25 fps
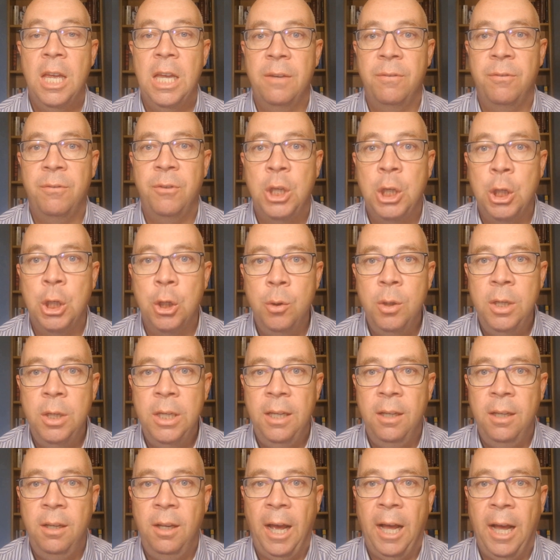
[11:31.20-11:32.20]
If you
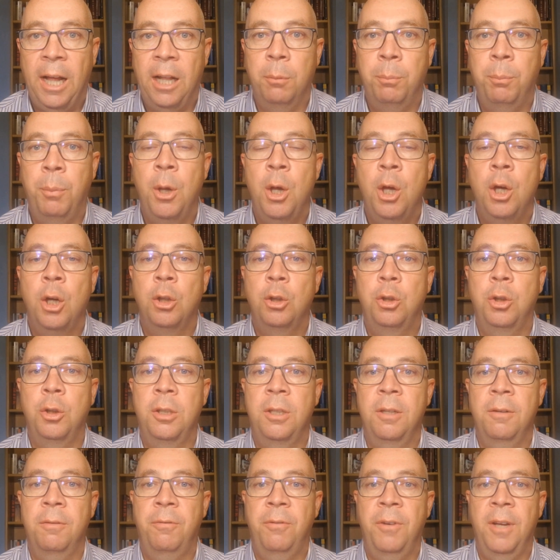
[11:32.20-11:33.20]
need help
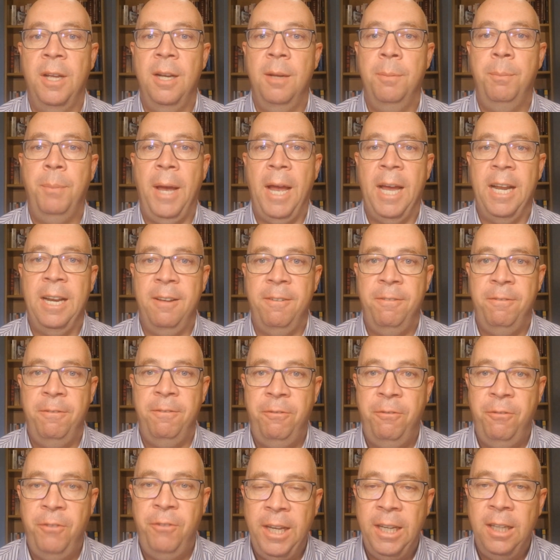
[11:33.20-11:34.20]
to develop an
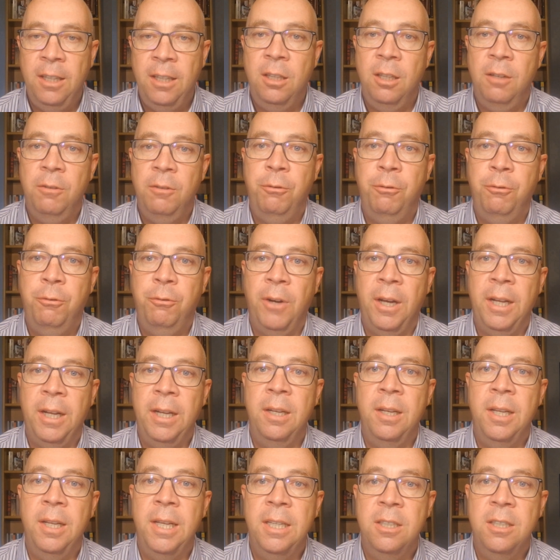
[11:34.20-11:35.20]
effective
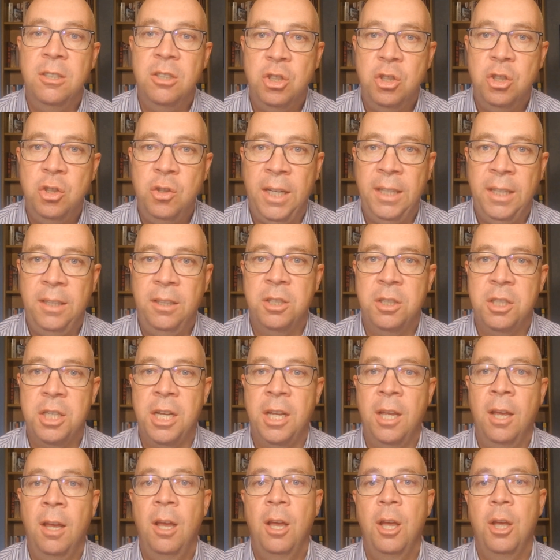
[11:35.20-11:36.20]
funding
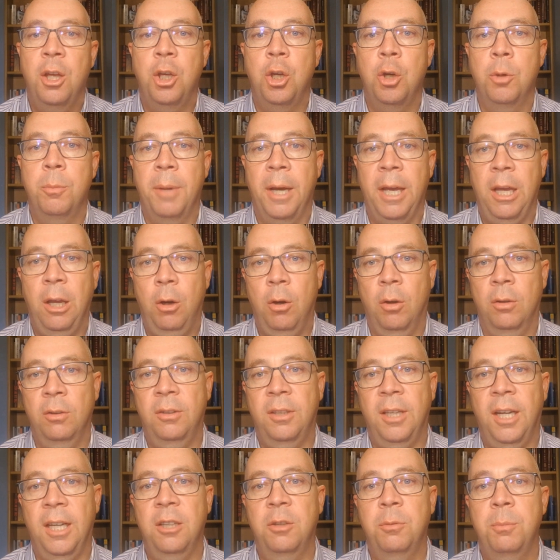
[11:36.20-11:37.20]
strategy, you may
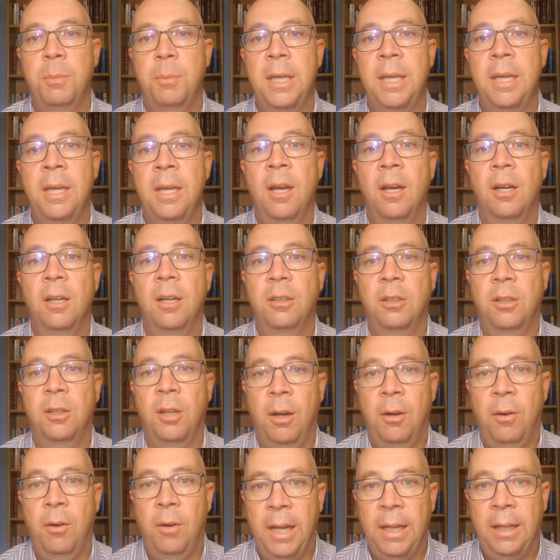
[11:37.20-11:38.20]
contact me
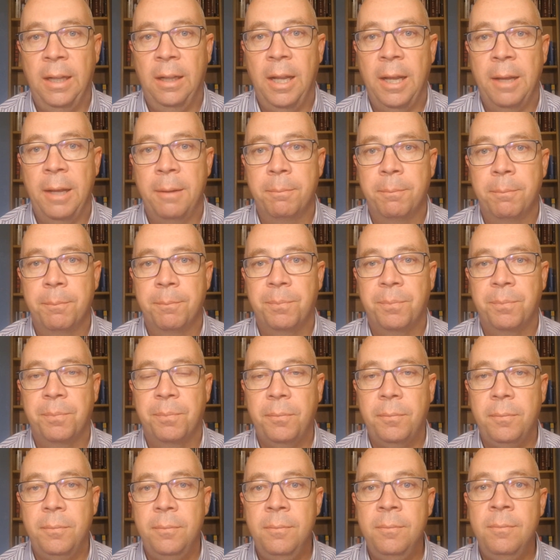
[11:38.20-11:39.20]
directly.
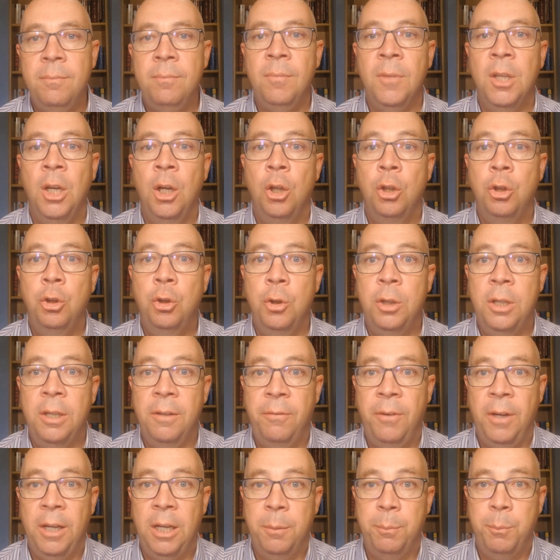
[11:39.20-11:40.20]
To
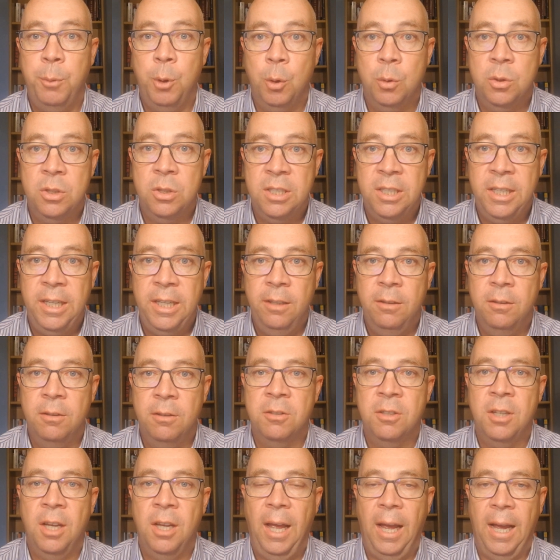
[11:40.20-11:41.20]
develop your
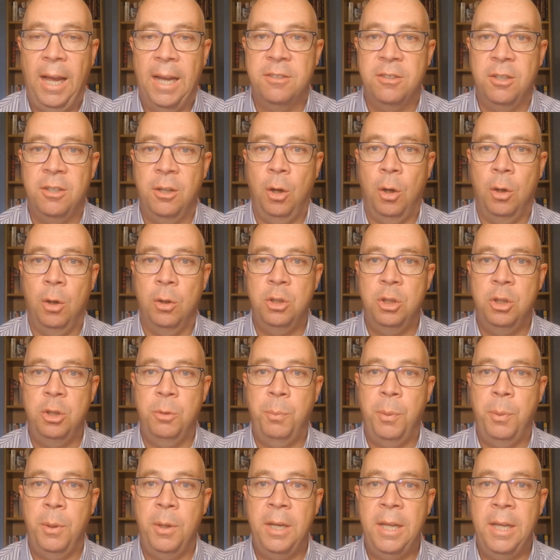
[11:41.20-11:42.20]
skills as an
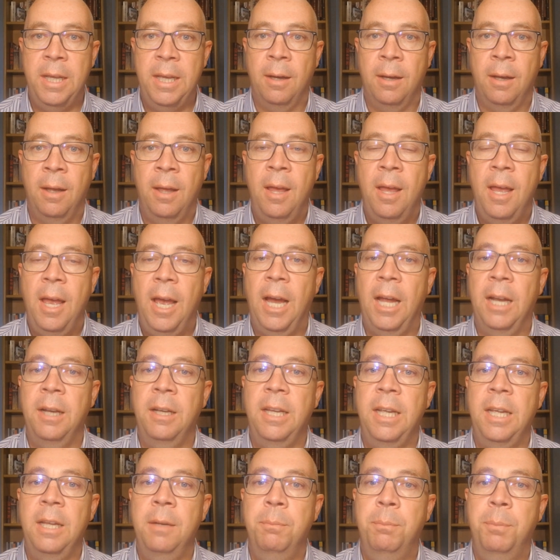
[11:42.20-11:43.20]
entrepreneur,
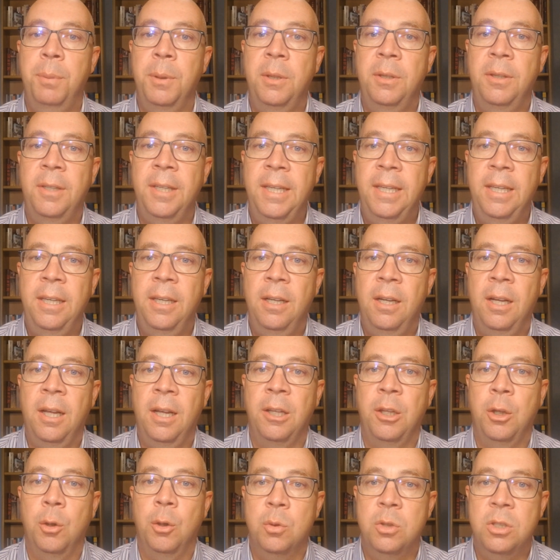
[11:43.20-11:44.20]
and in
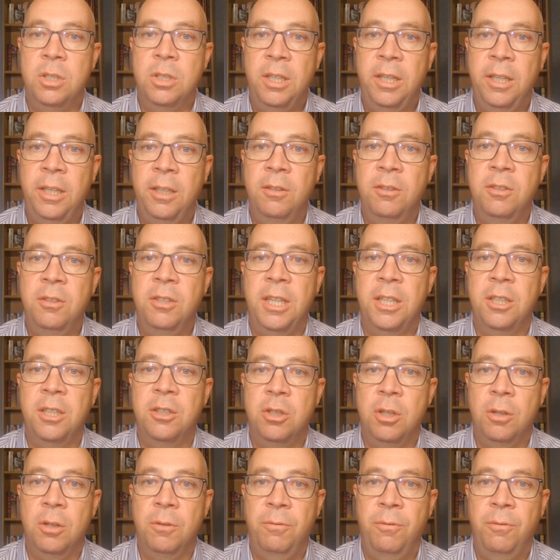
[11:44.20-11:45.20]
particular your skills
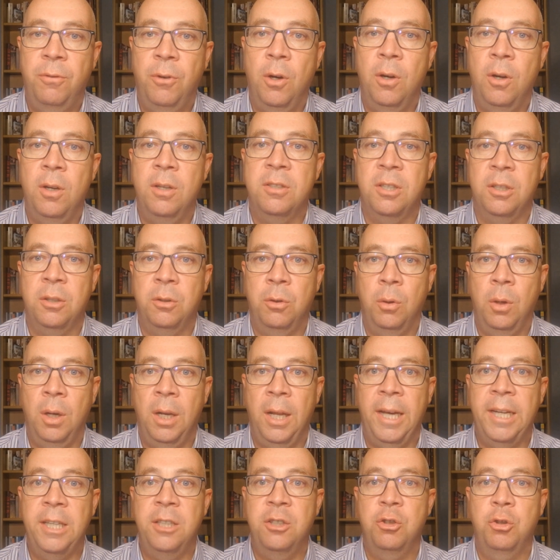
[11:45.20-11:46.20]
insofar as it
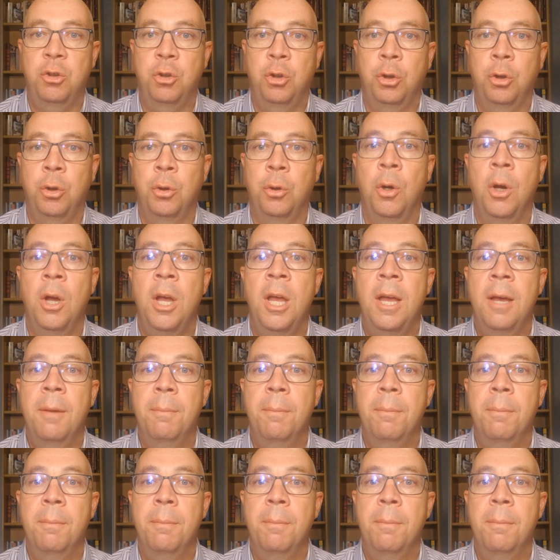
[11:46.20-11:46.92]
relates to